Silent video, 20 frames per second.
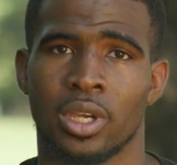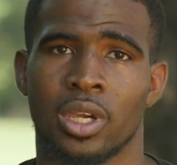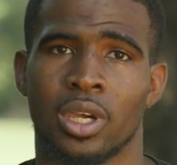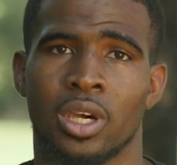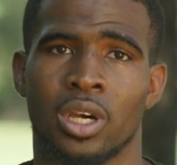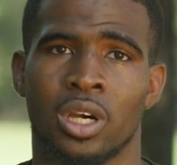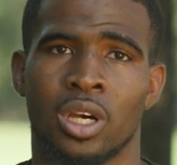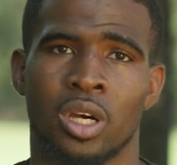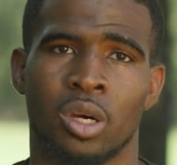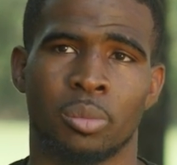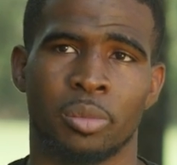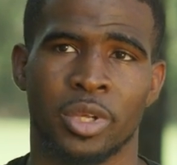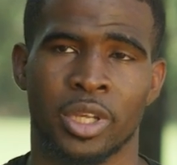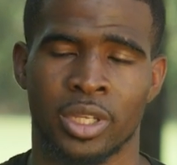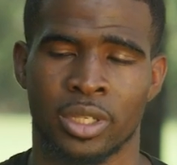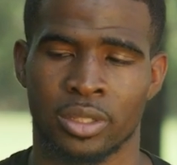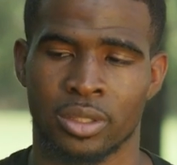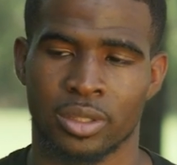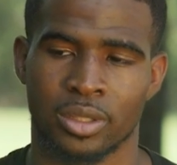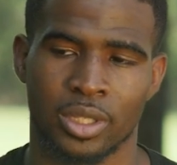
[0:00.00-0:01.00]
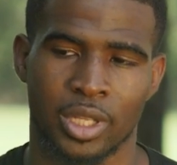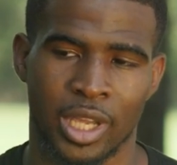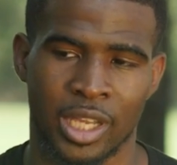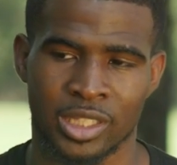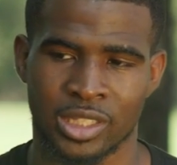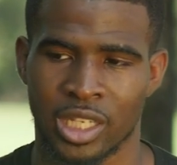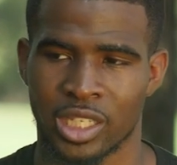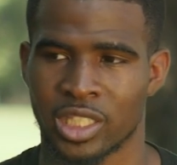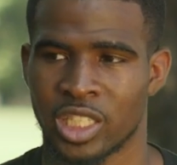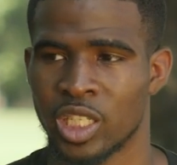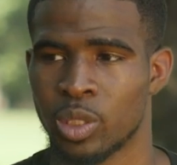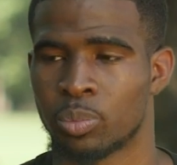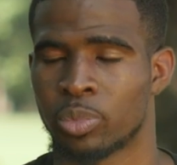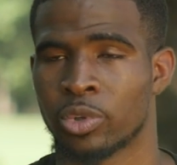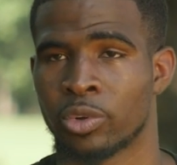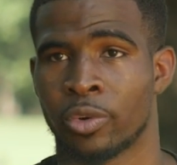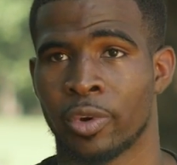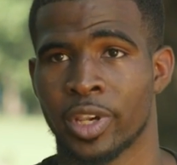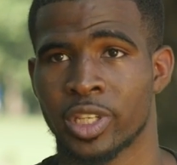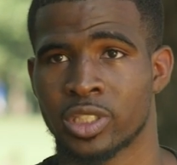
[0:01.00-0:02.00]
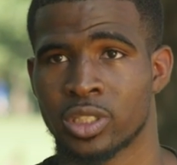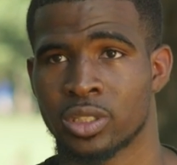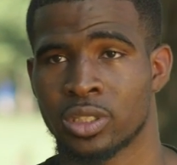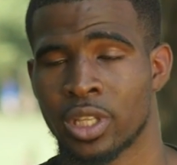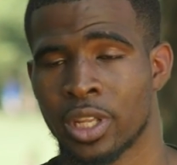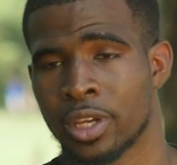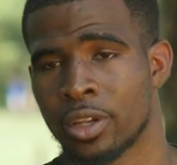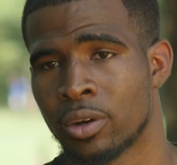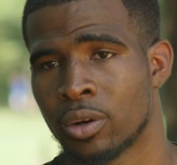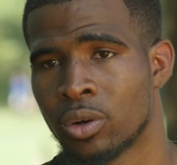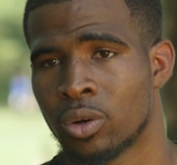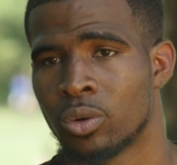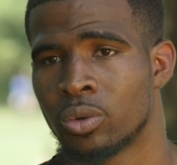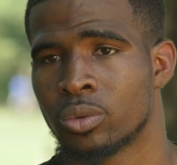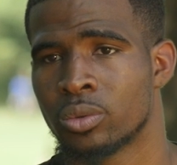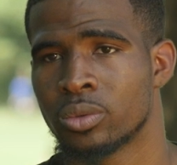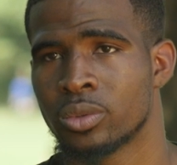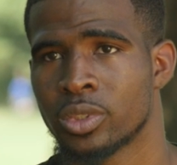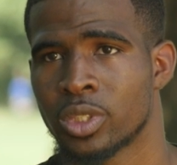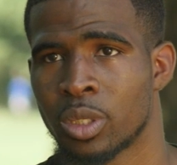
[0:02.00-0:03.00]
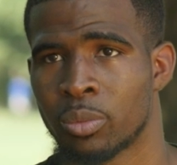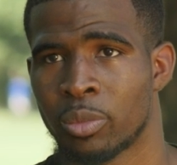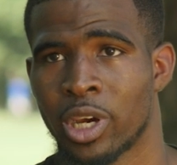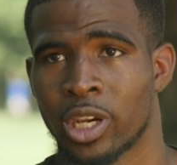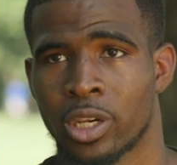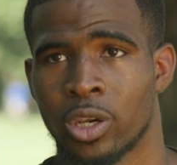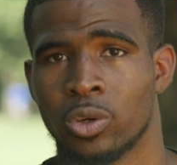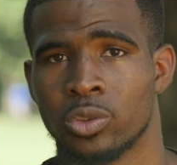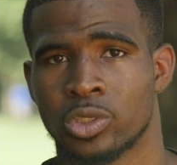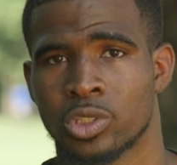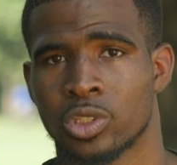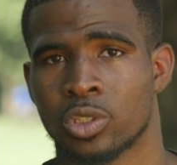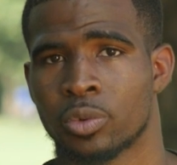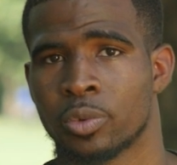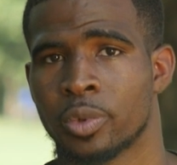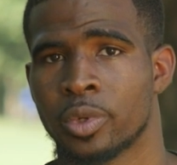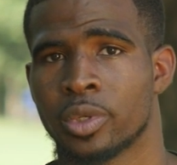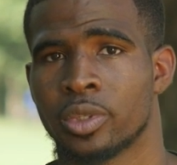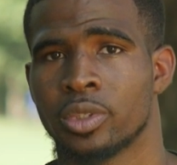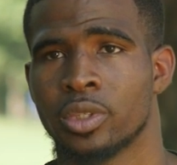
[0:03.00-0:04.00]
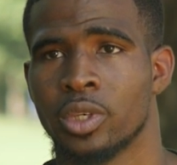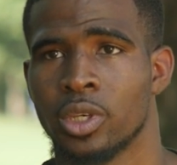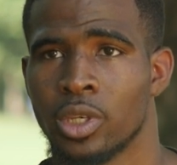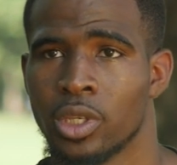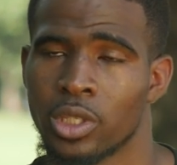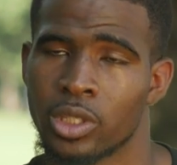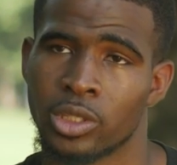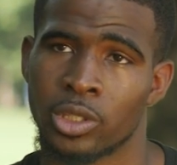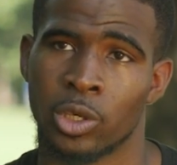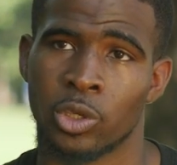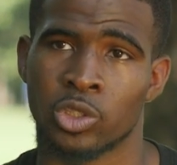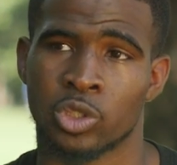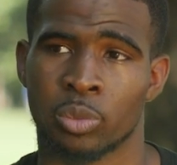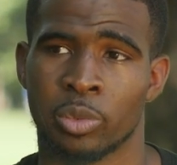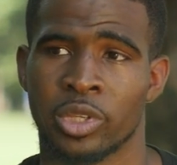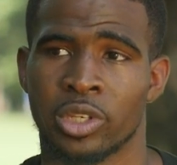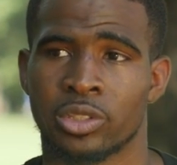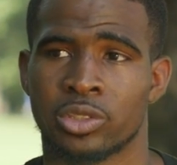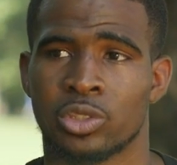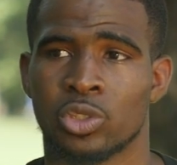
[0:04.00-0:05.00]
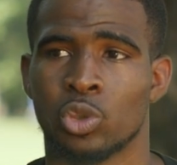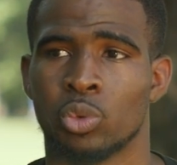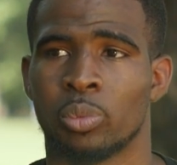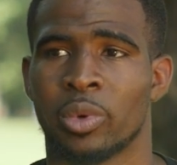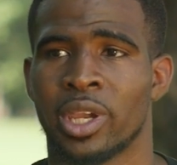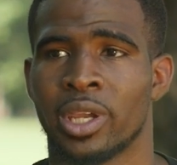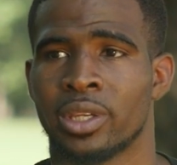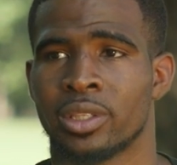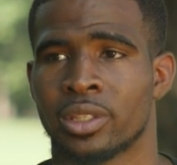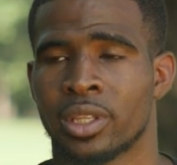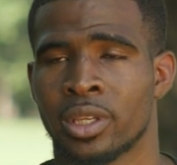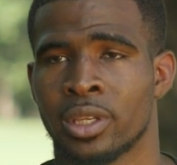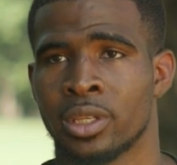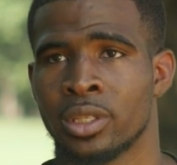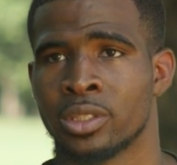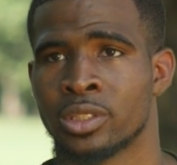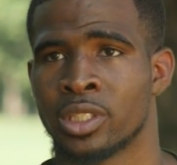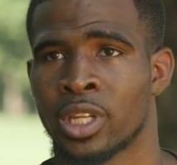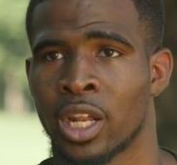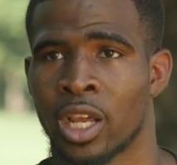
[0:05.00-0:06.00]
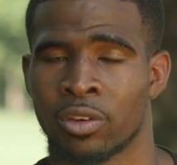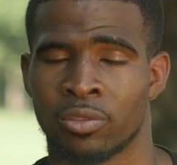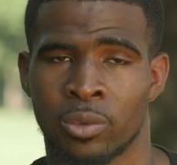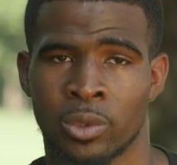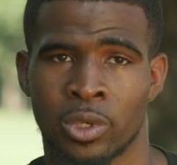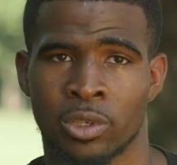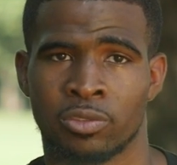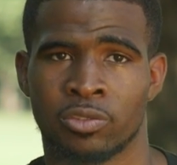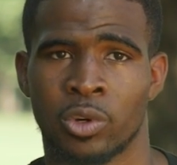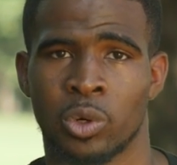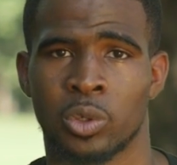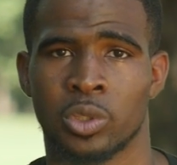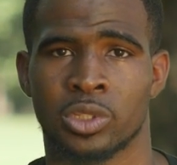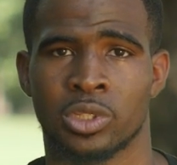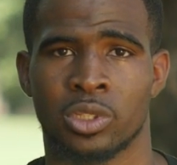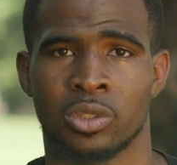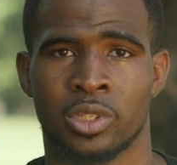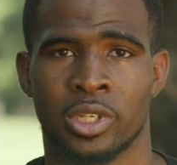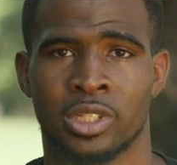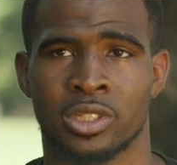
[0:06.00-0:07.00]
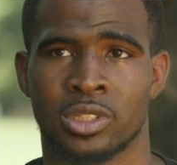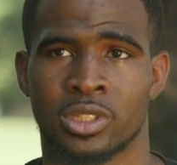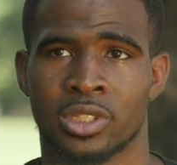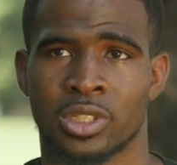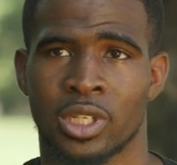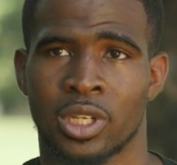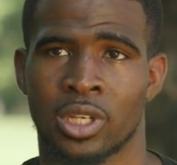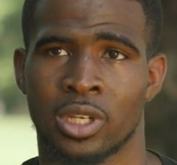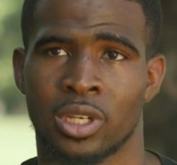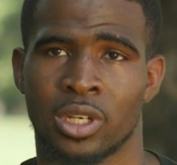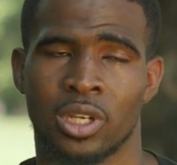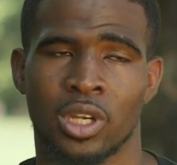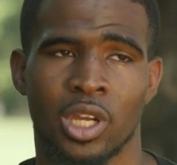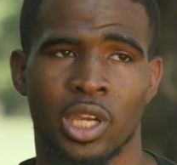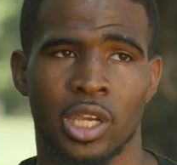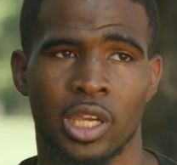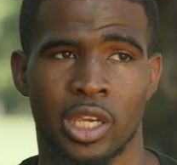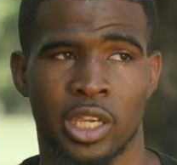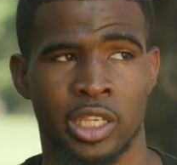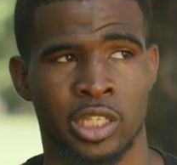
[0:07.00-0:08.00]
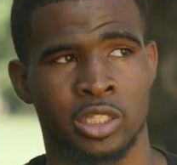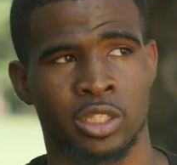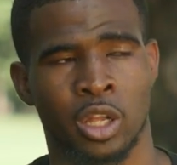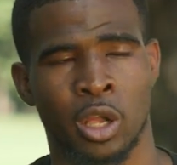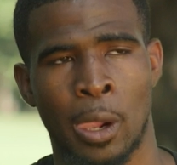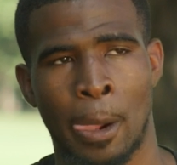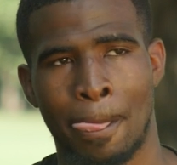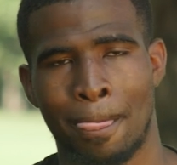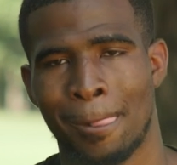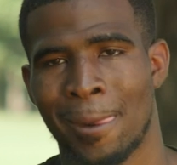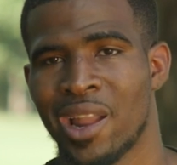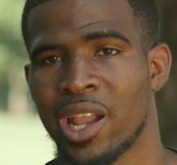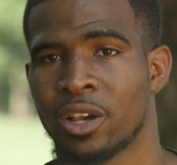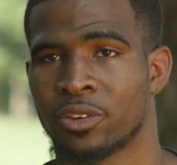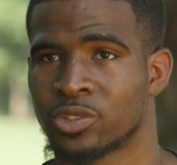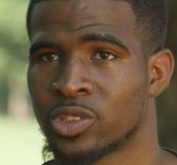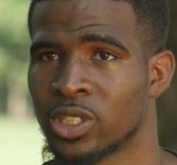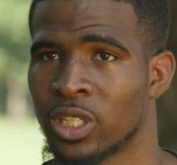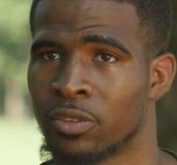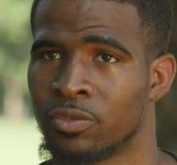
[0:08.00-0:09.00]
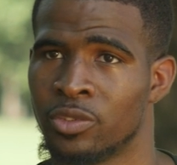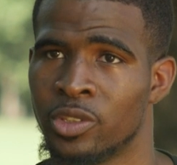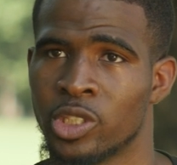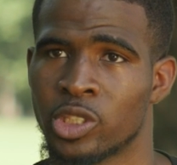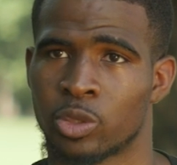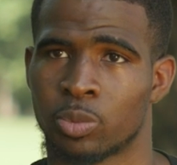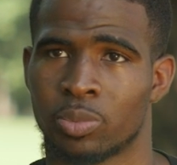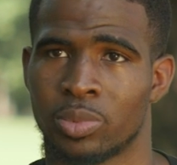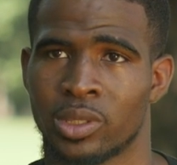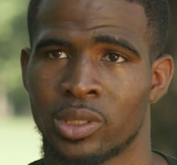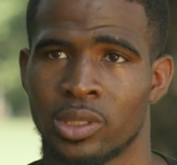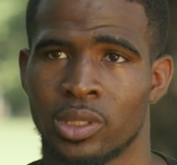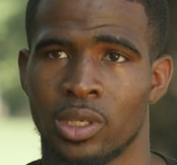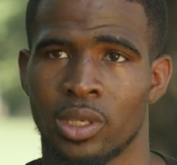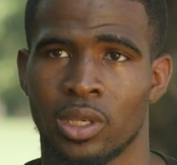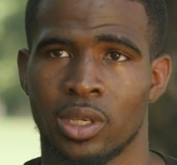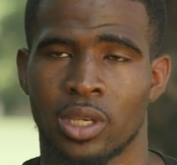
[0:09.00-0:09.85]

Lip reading: And as I keep progressing later on in my coaching career, those will be the two main things that I want to focus on as a child, is have self-discipline.